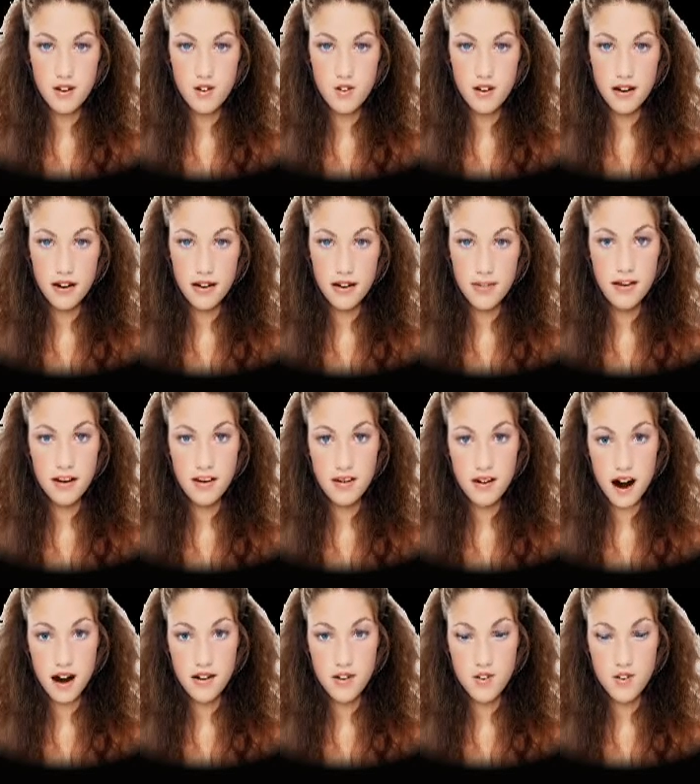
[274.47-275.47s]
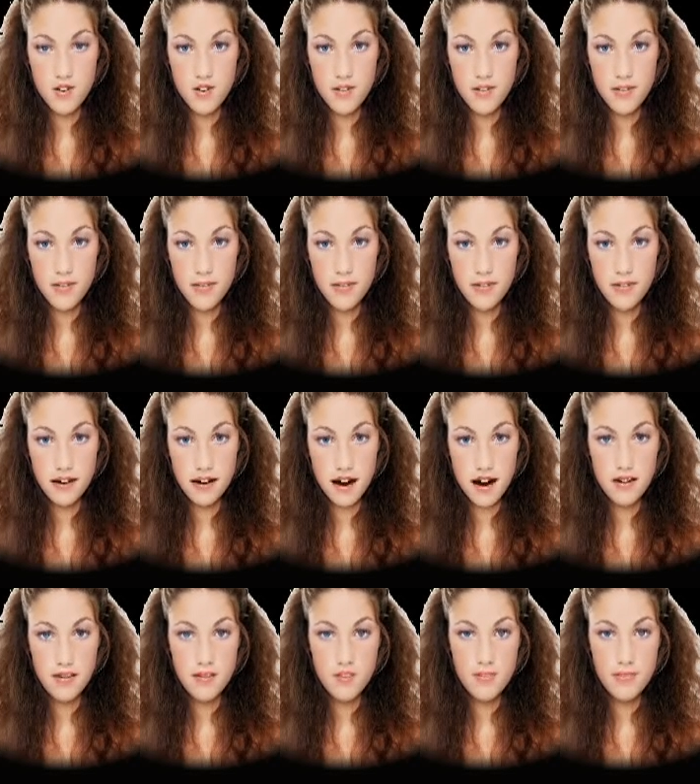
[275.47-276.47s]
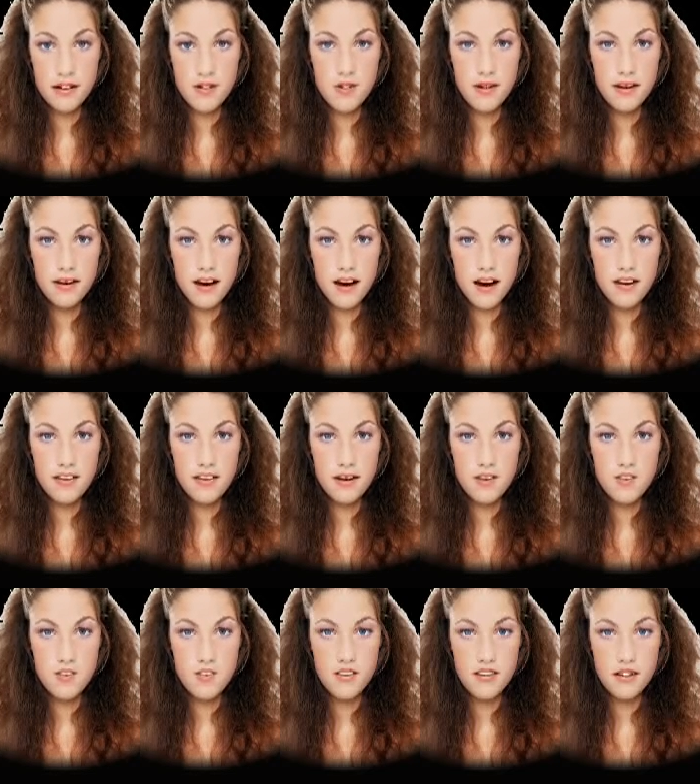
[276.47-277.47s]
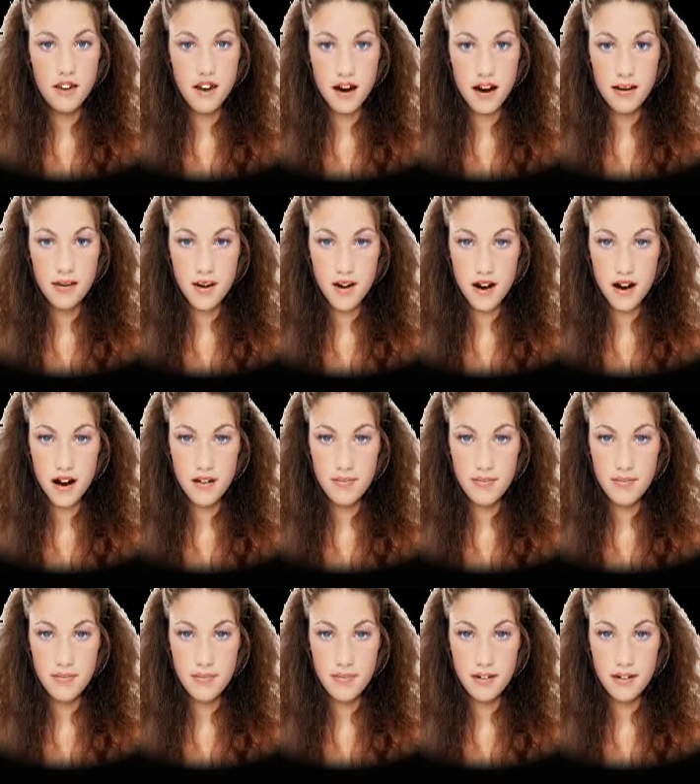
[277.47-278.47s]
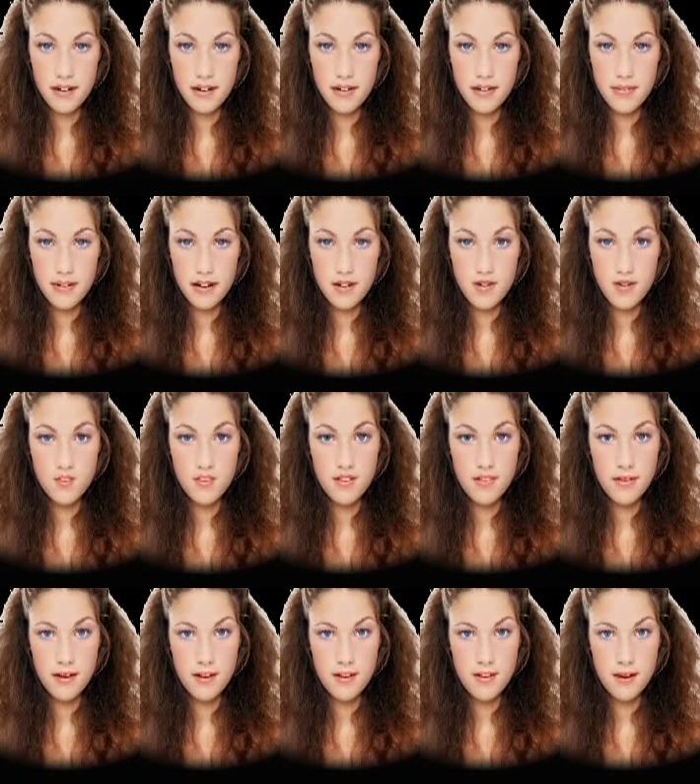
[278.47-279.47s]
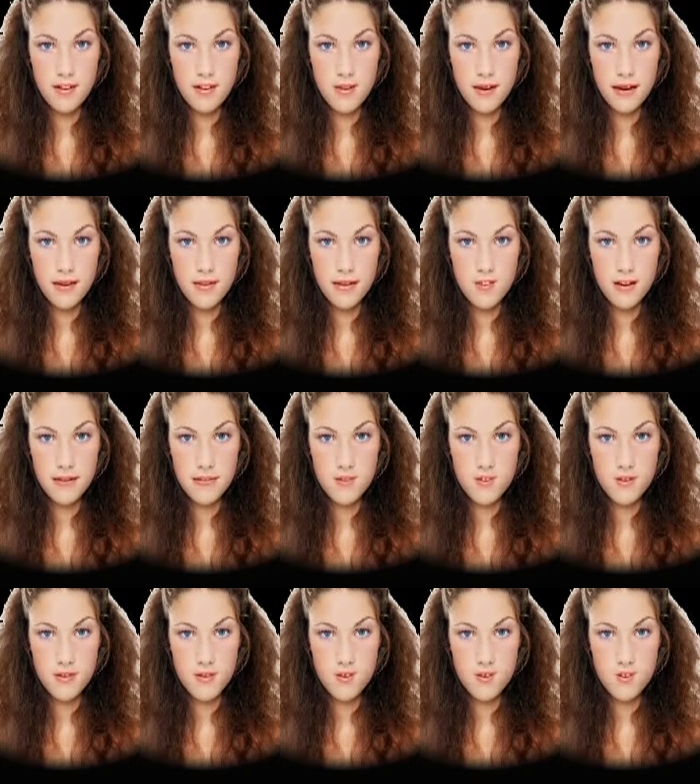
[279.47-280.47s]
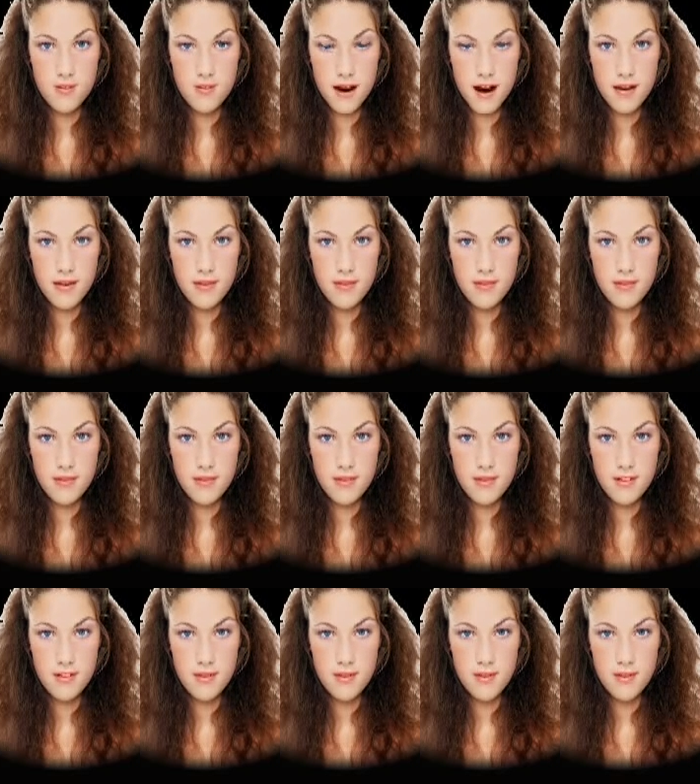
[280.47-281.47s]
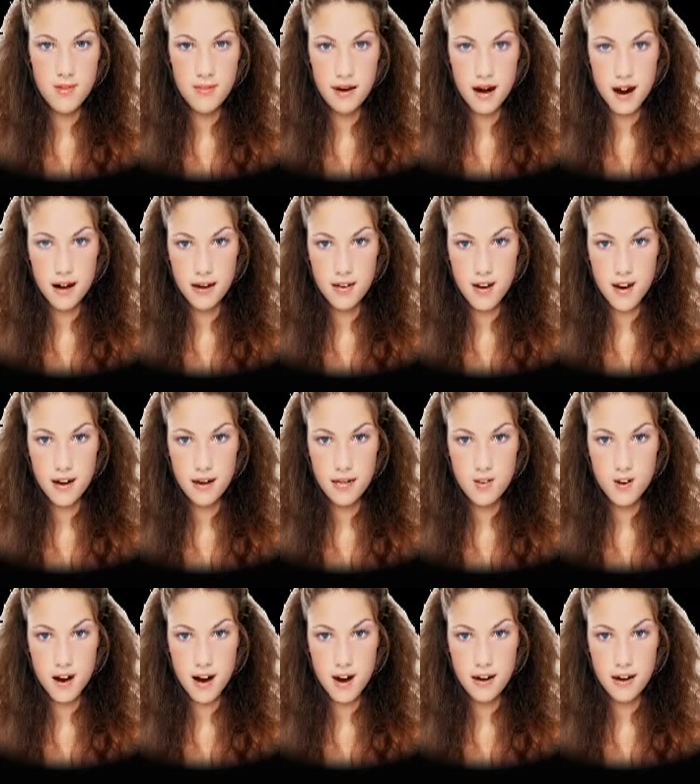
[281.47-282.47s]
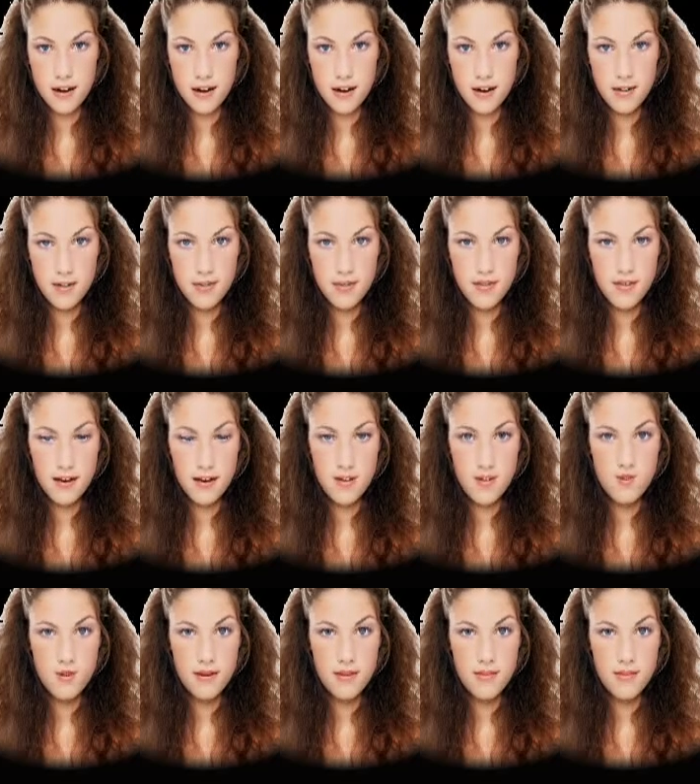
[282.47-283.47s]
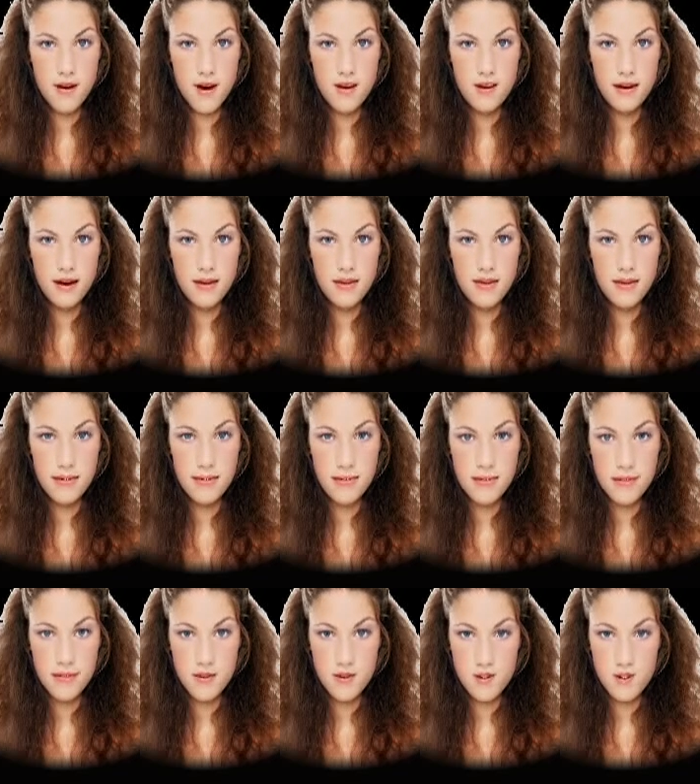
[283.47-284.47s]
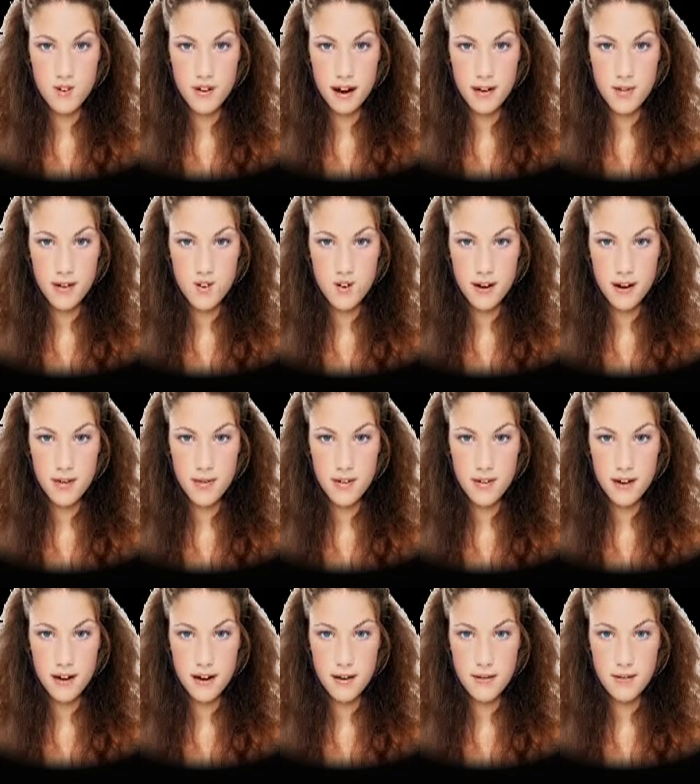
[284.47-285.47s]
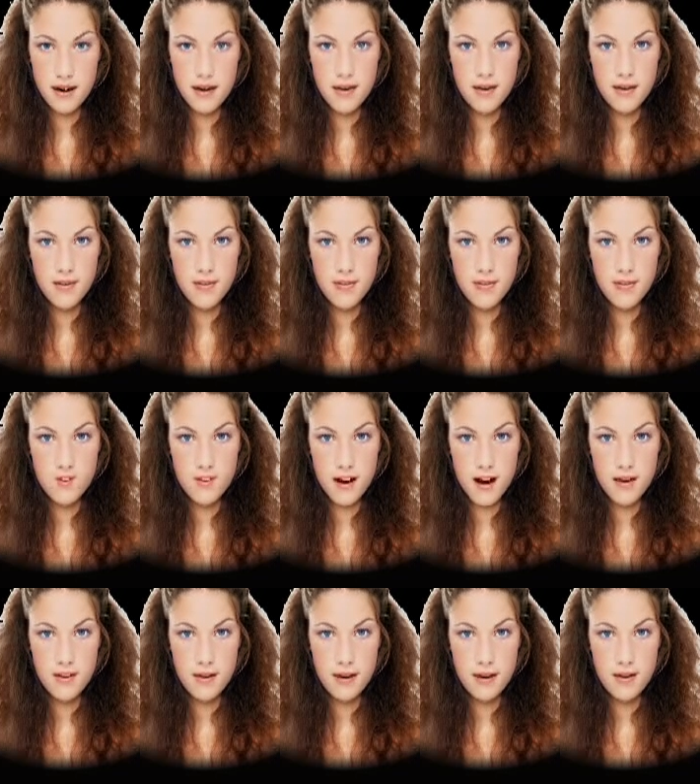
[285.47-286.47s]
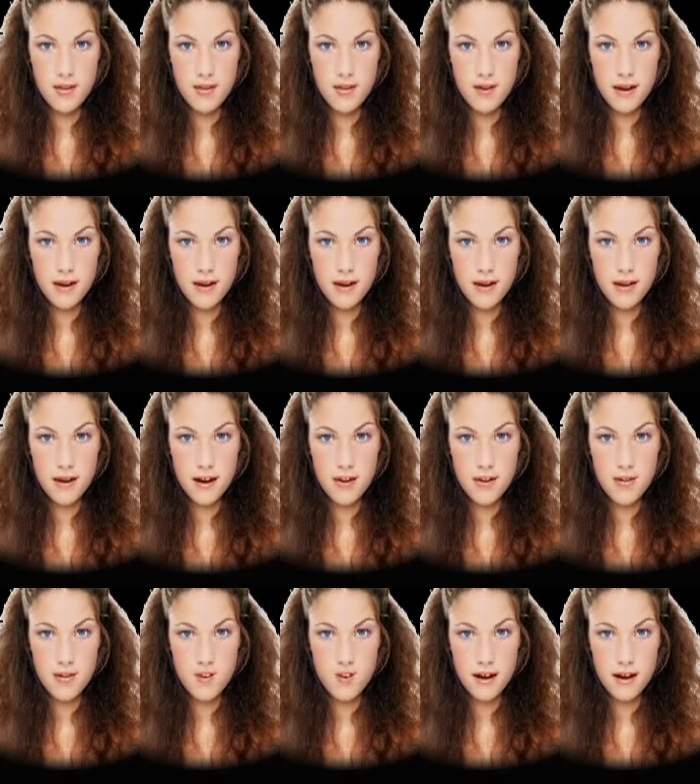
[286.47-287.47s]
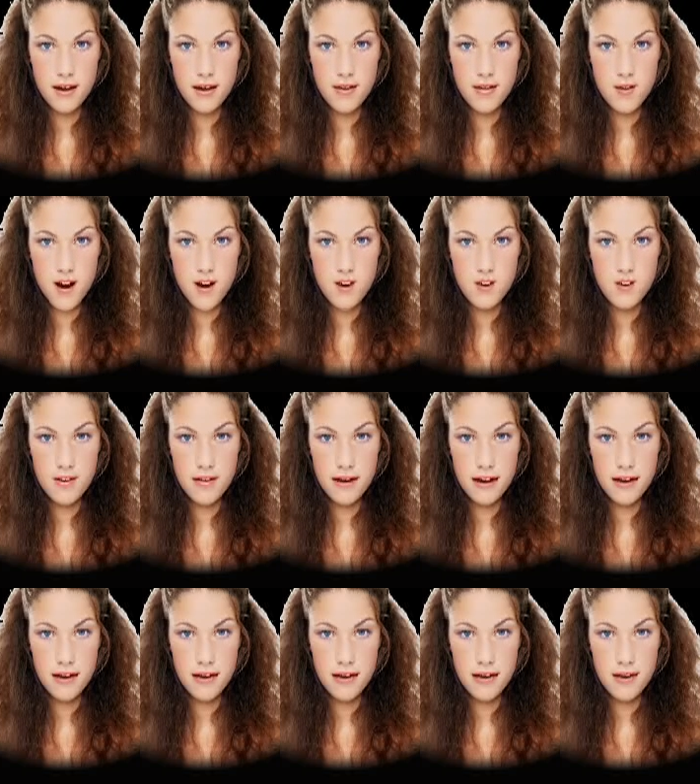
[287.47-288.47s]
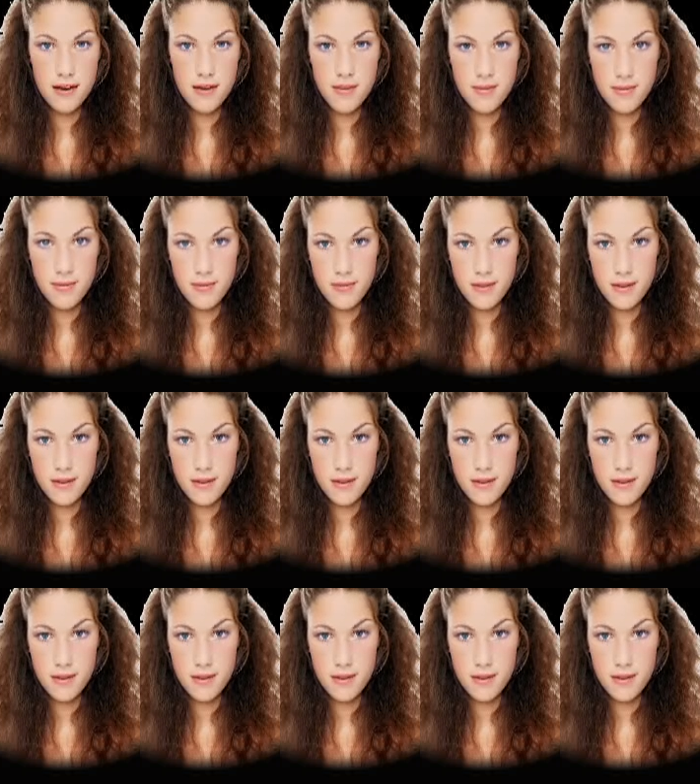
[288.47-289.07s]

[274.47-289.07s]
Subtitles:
And we must encourage you not to betray knowledge within yourself, the spiritual intelligence with which you were born, and which now holds your only and greatest promise. Perhaps in hearing this, you will view the universe as a place devoid of grace.